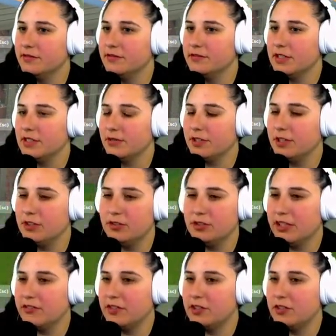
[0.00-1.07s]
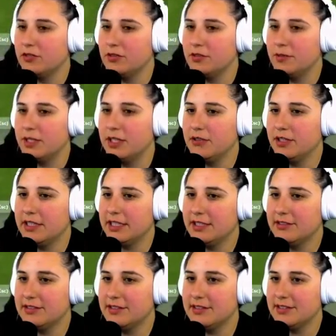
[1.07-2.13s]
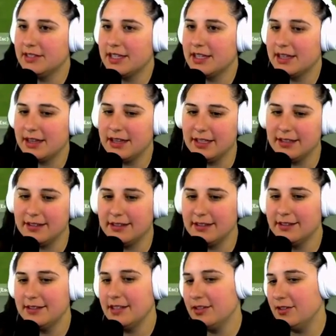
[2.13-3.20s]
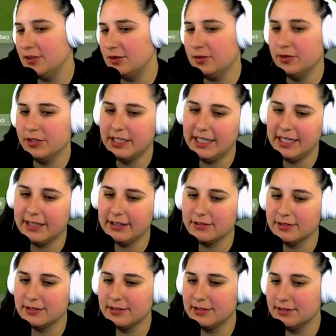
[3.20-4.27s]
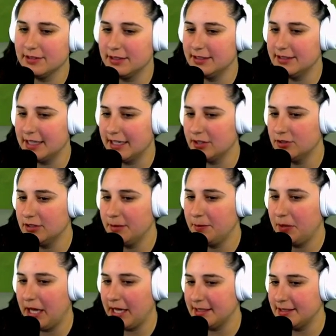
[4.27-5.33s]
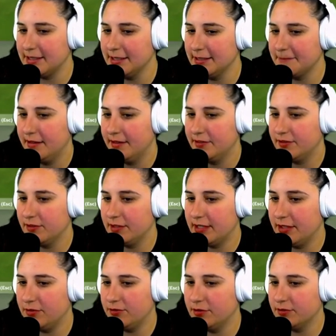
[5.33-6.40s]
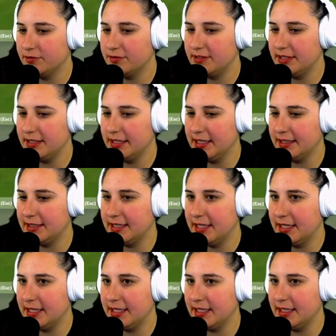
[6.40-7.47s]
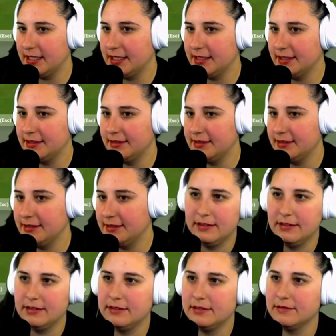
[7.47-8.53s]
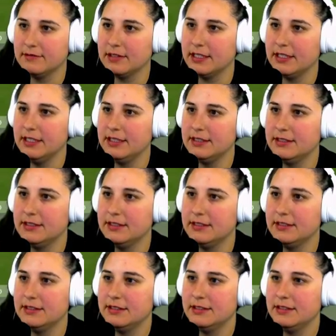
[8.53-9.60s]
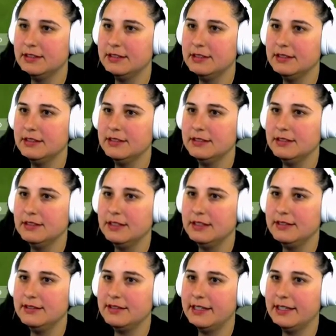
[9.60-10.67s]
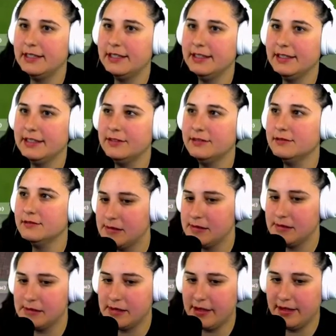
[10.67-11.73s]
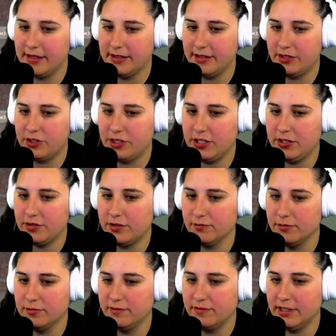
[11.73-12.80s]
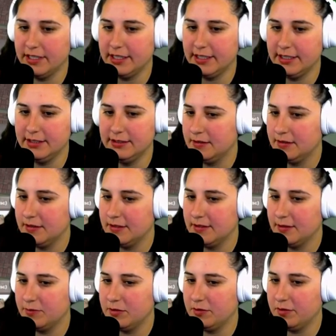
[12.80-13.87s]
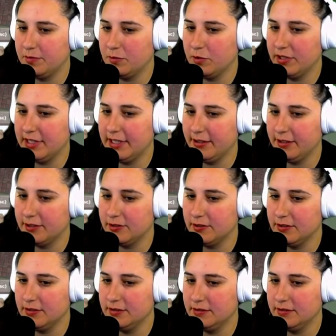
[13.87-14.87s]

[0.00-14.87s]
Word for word: that we used to have to do to make greenhouses, this is the new greenhouse. So let's actually paint it so that you don't see like the ickiness, right? Inside and out. And then let's change the roof line to something with more character.